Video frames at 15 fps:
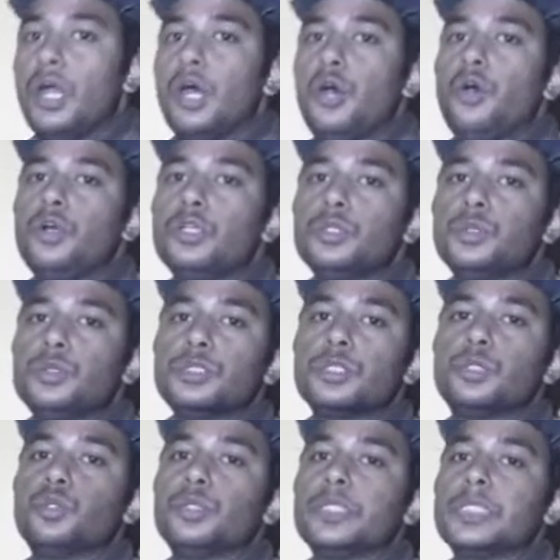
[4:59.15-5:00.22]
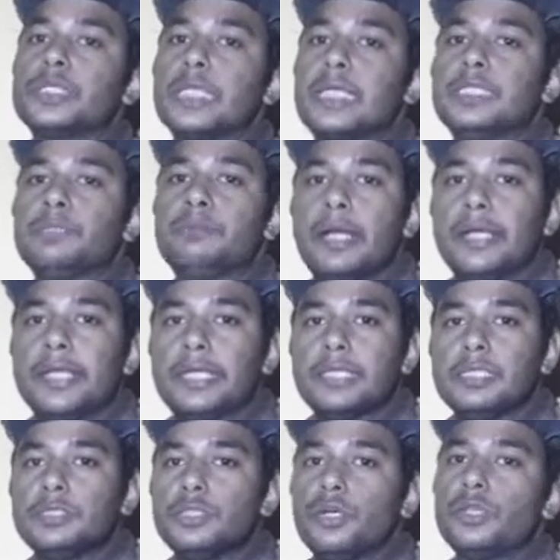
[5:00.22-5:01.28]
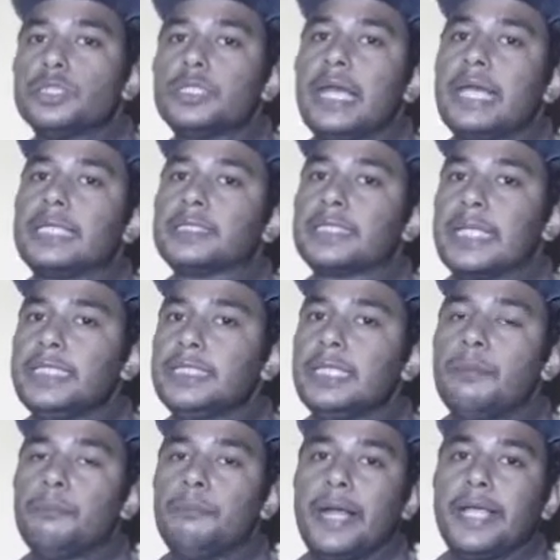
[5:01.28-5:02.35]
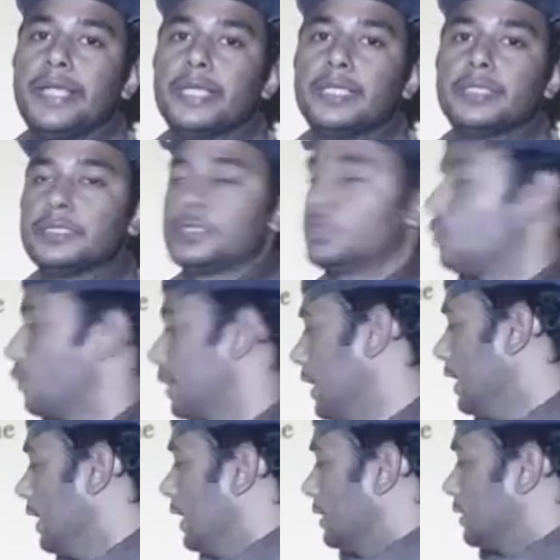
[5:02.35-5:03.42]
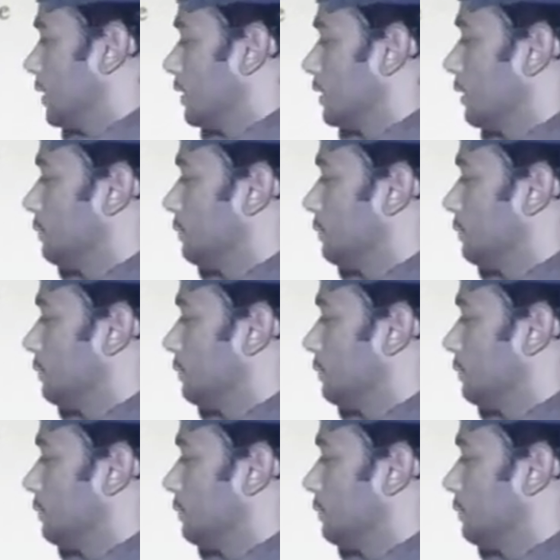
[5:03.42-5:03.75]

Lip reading: all those coarse size particles or large size particles. Okay, there is a